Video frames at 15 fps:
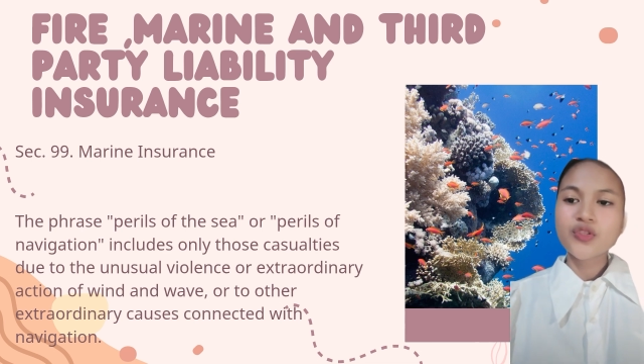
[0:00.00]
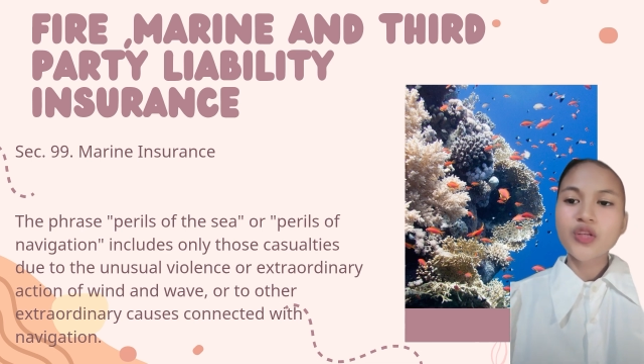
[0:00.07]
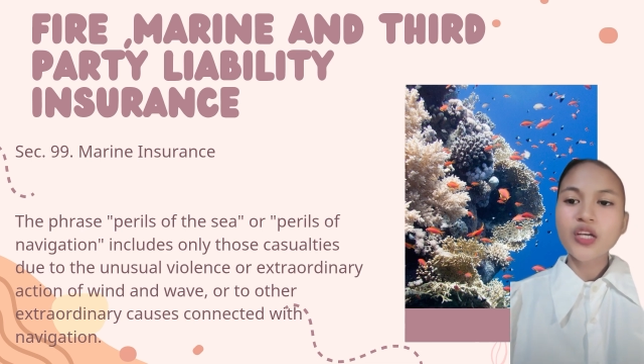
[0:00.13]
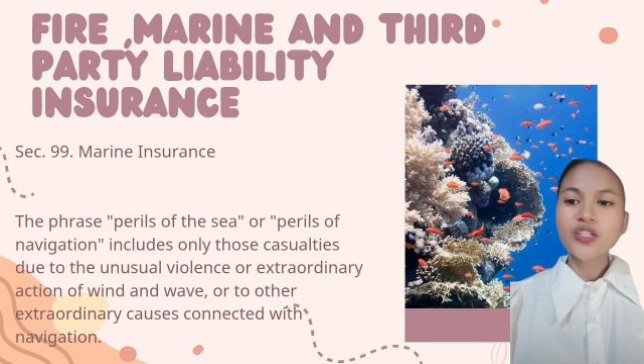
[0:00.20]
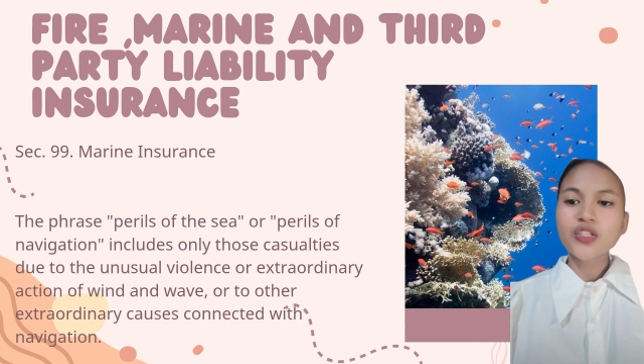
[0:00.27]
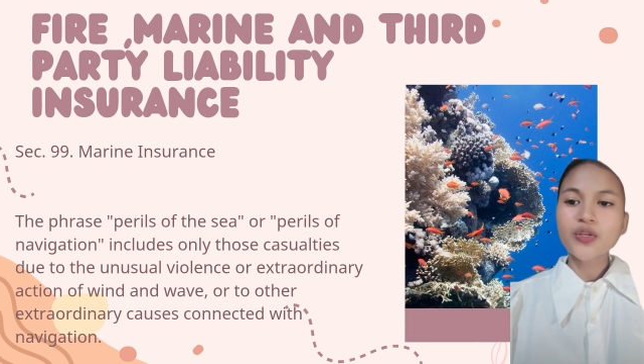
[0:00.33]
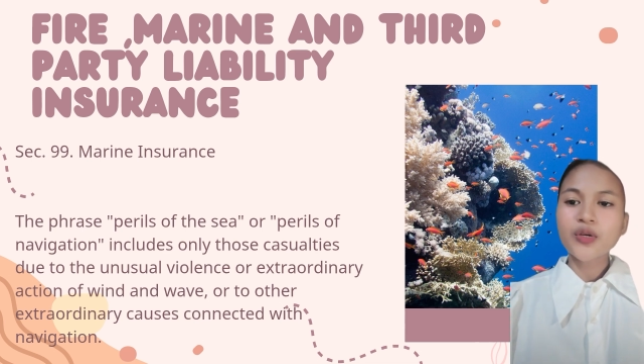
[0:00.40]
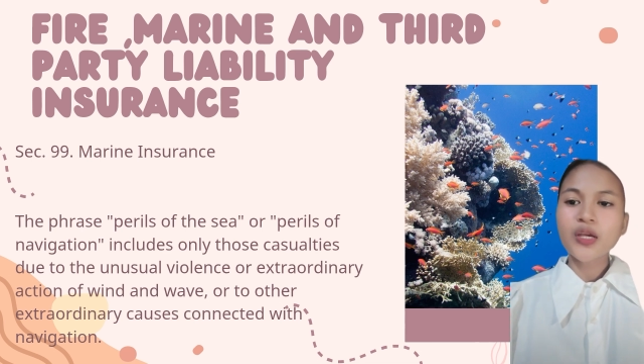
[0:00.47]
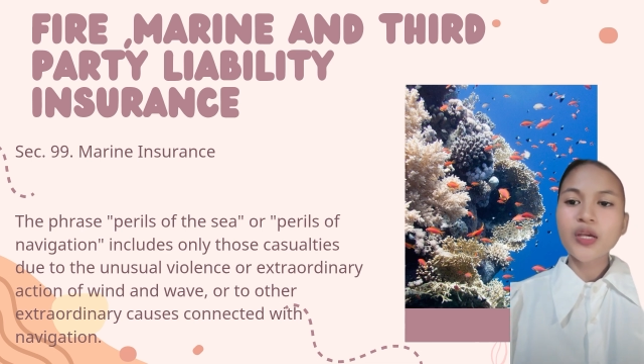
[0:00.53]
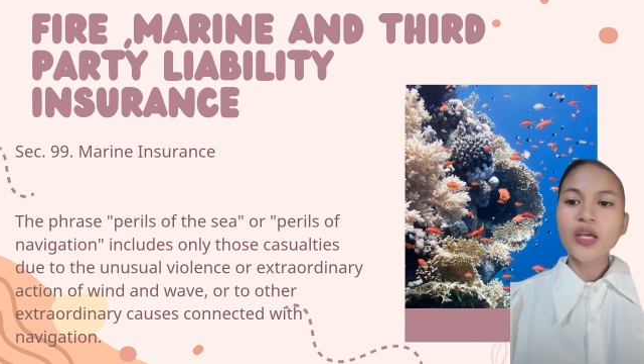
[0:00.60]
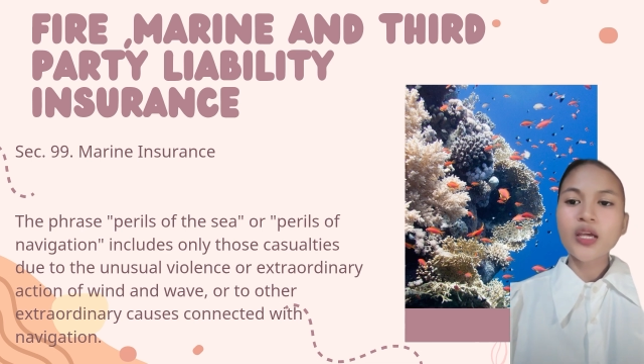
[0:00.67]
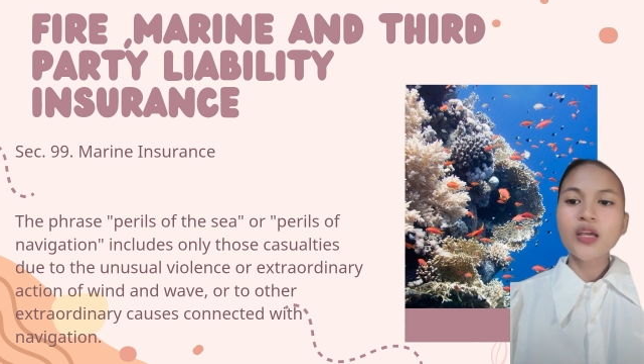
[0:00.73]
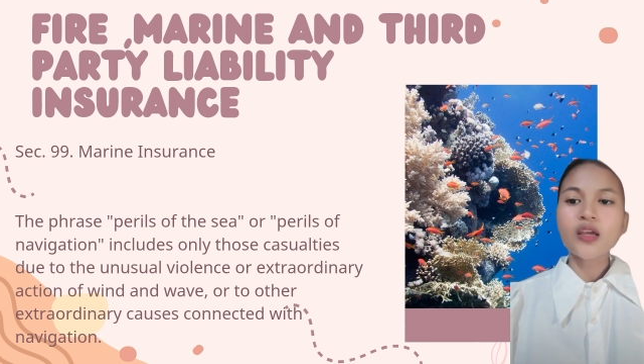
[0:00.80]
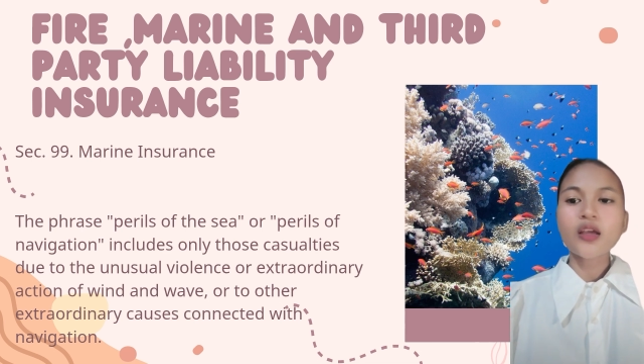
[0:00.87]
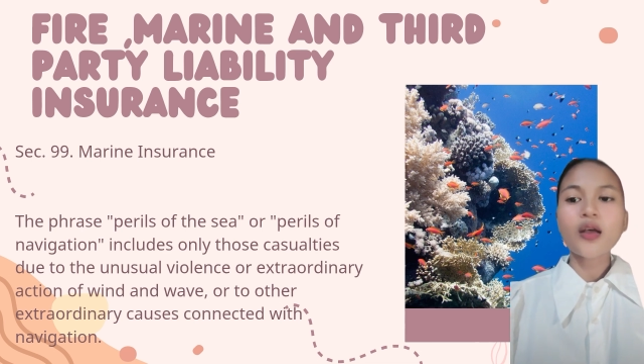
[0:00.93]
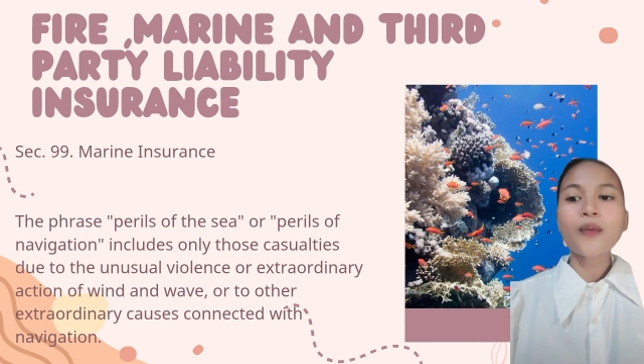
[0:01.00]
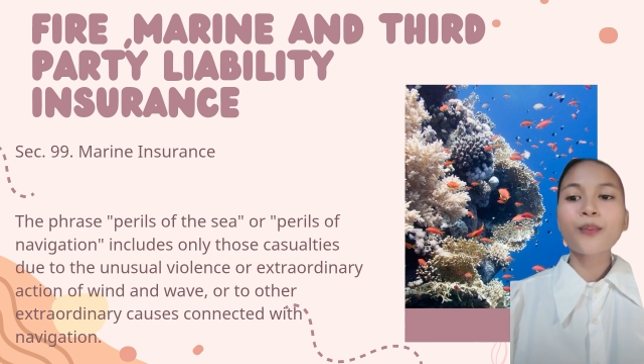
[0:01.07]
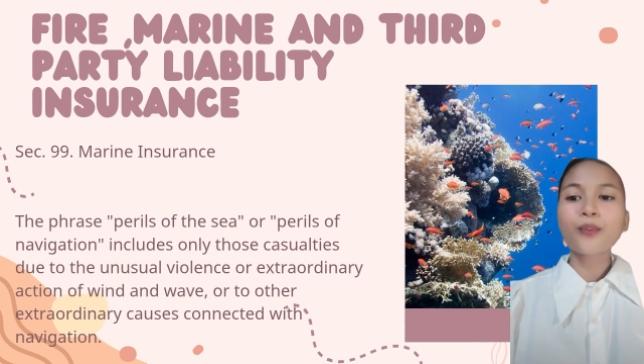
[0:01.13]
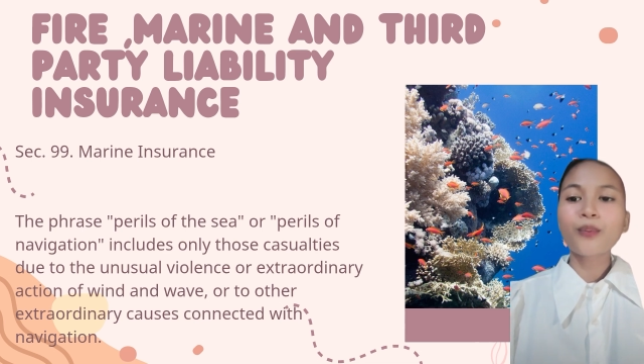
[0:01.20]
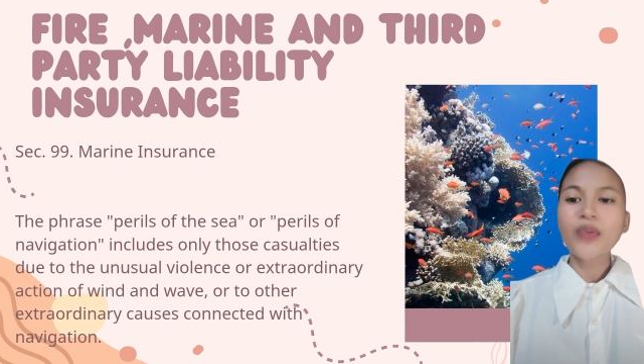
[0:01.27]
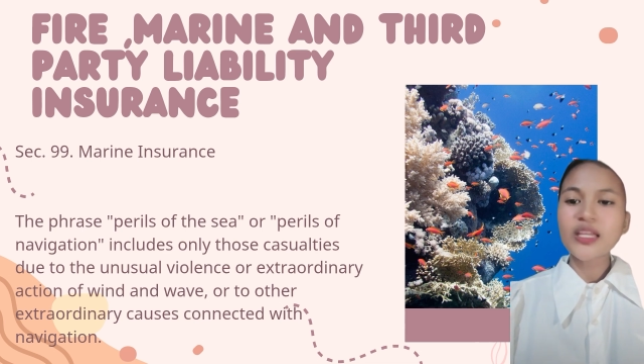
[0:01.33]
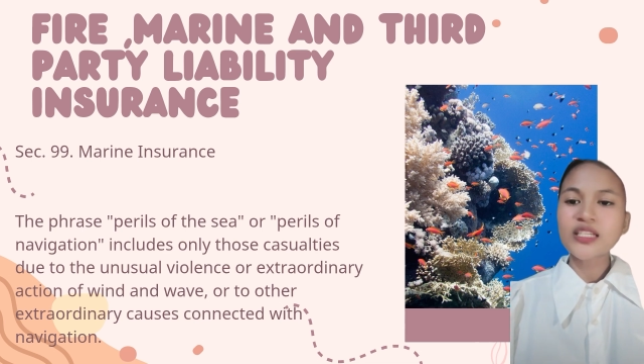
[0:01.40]
chartering,
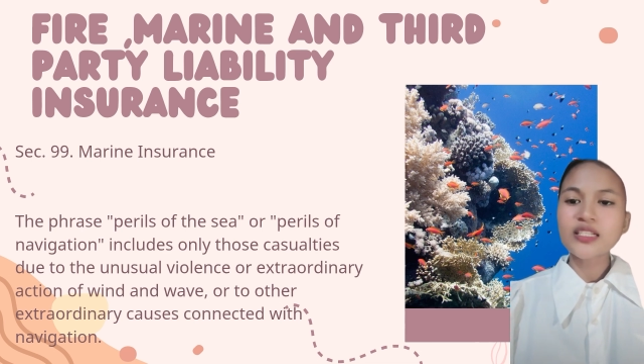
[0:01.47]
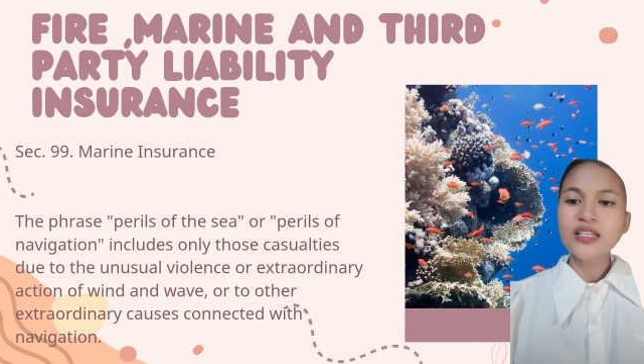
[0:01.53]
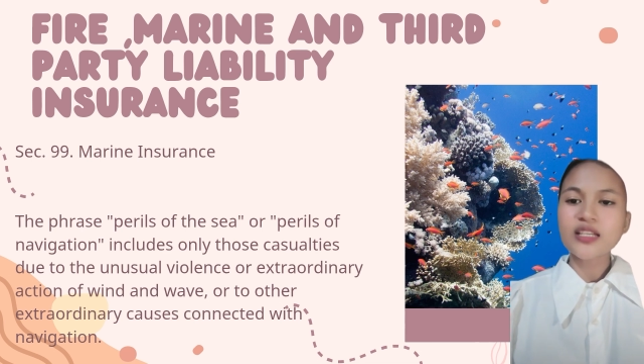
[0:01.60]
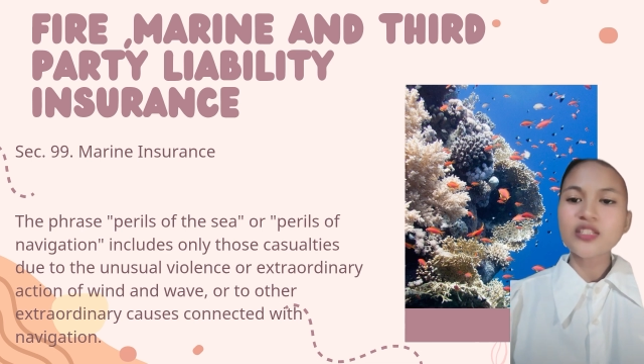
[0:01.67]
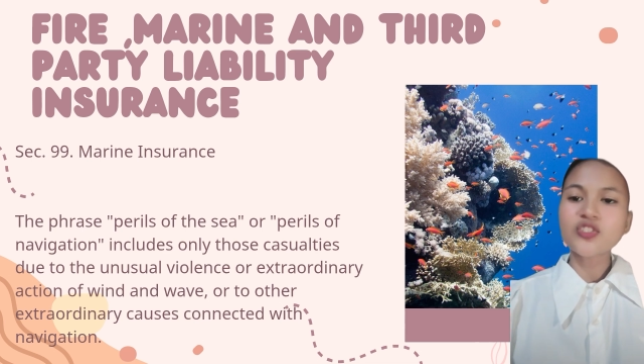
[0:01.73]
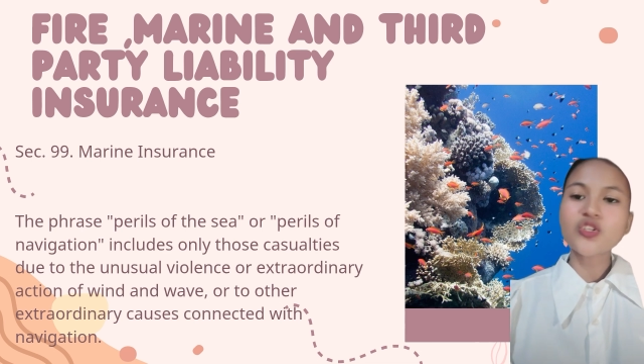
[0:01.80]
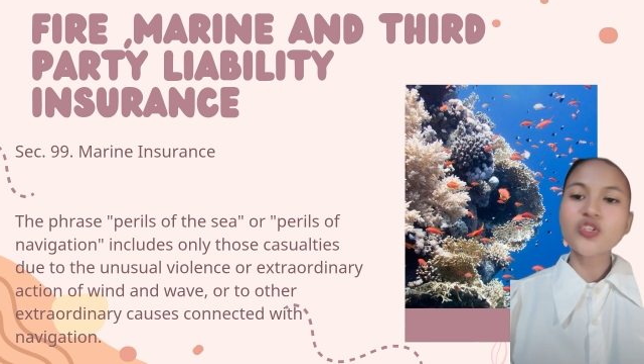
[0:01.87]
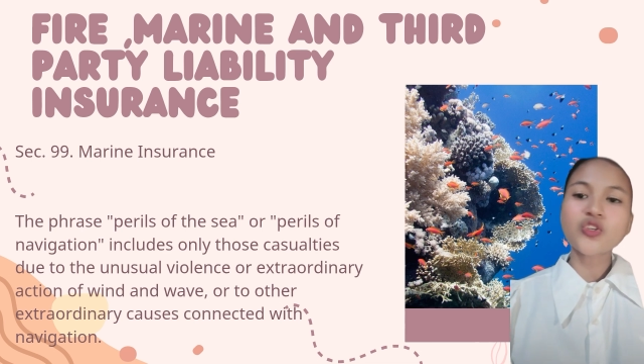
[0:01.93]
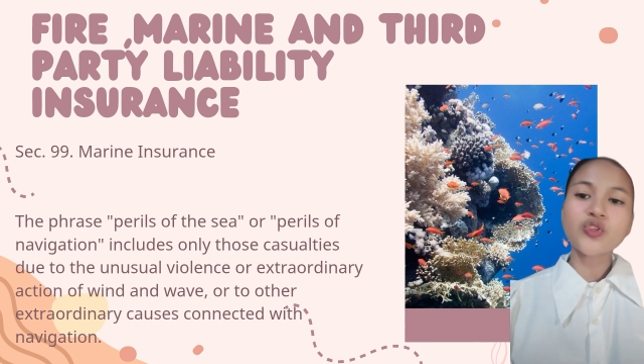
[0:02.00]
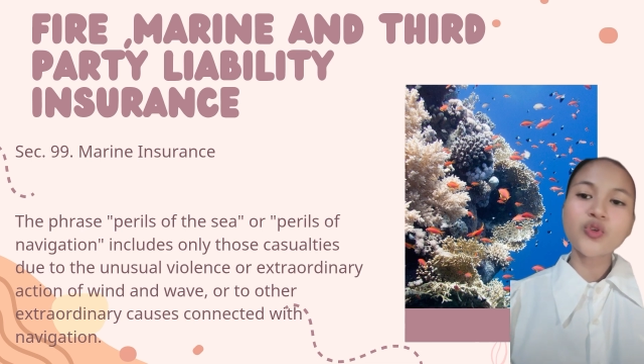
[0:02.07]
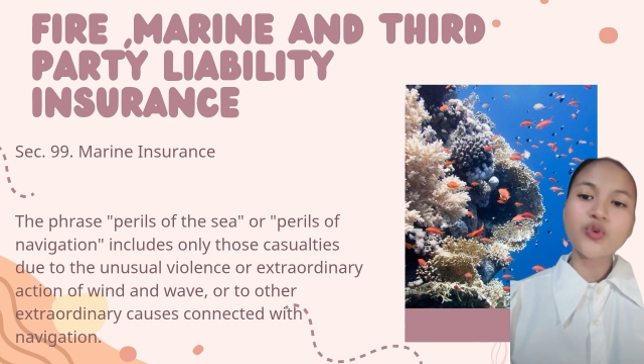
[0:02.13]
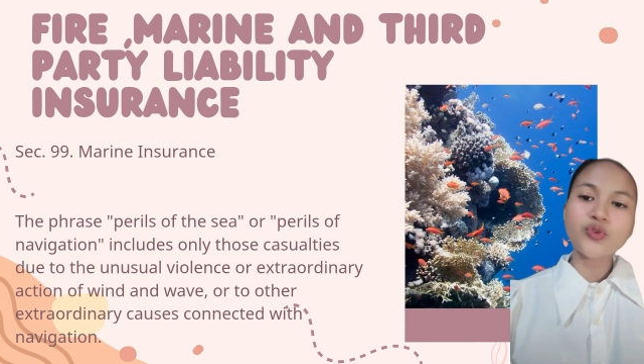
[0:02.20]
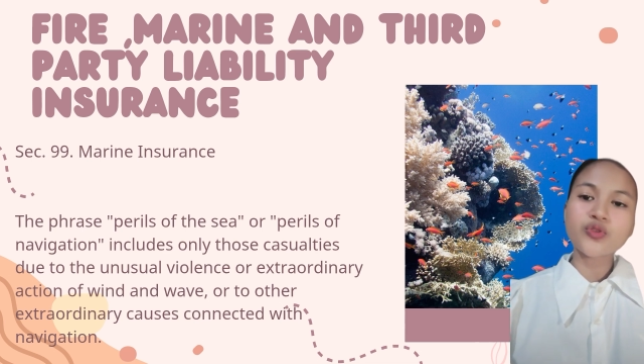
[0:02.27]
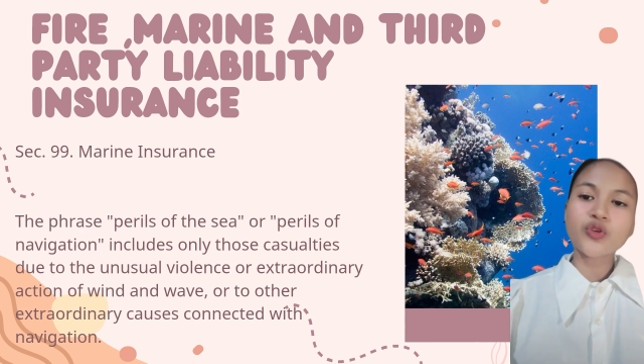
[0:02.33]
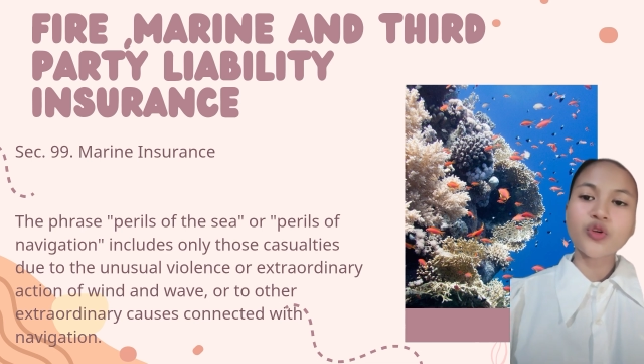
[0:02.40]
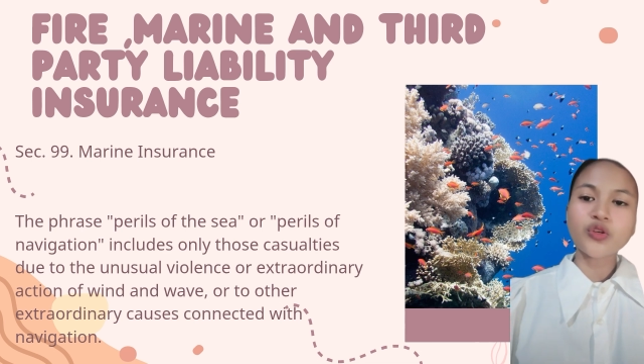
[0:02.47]
maintenance, use,